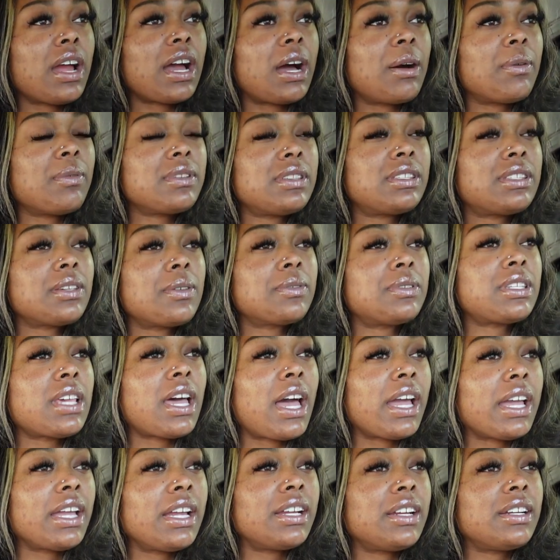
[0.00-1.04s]
I was so
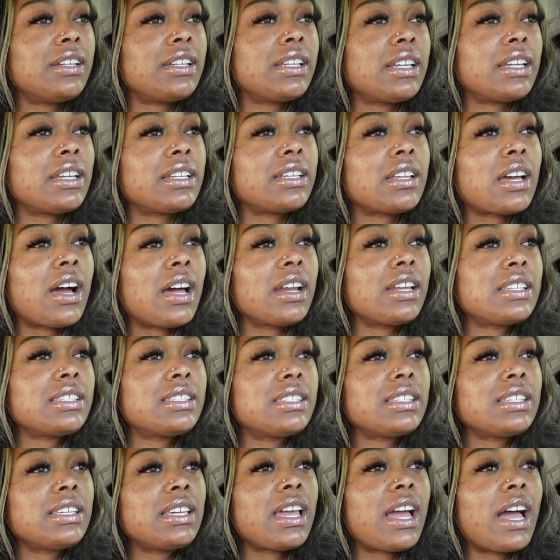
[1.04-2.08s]
tired and
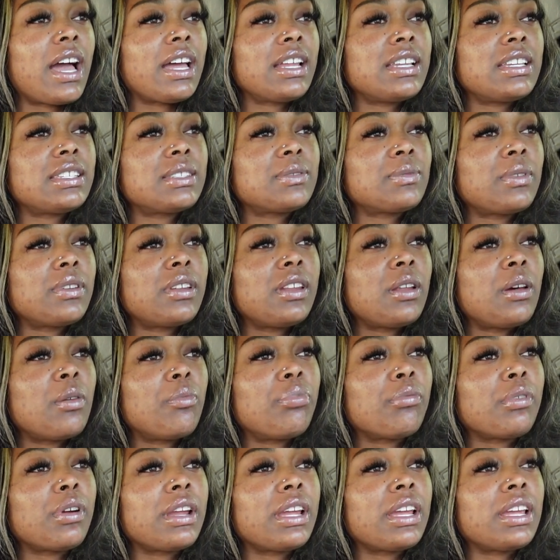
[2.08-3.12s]
honestly, I just wanted a
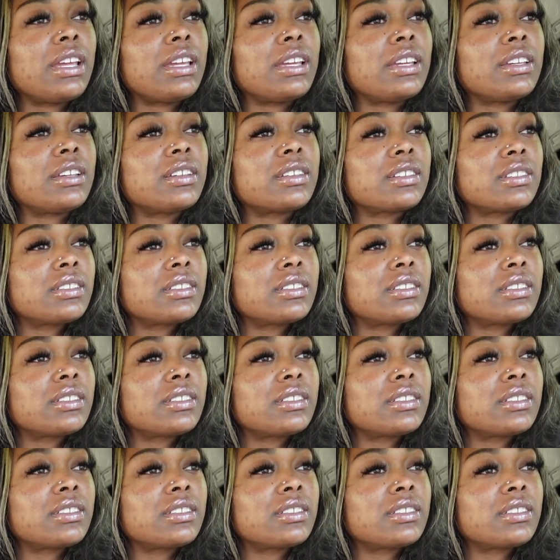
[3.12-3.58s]
break.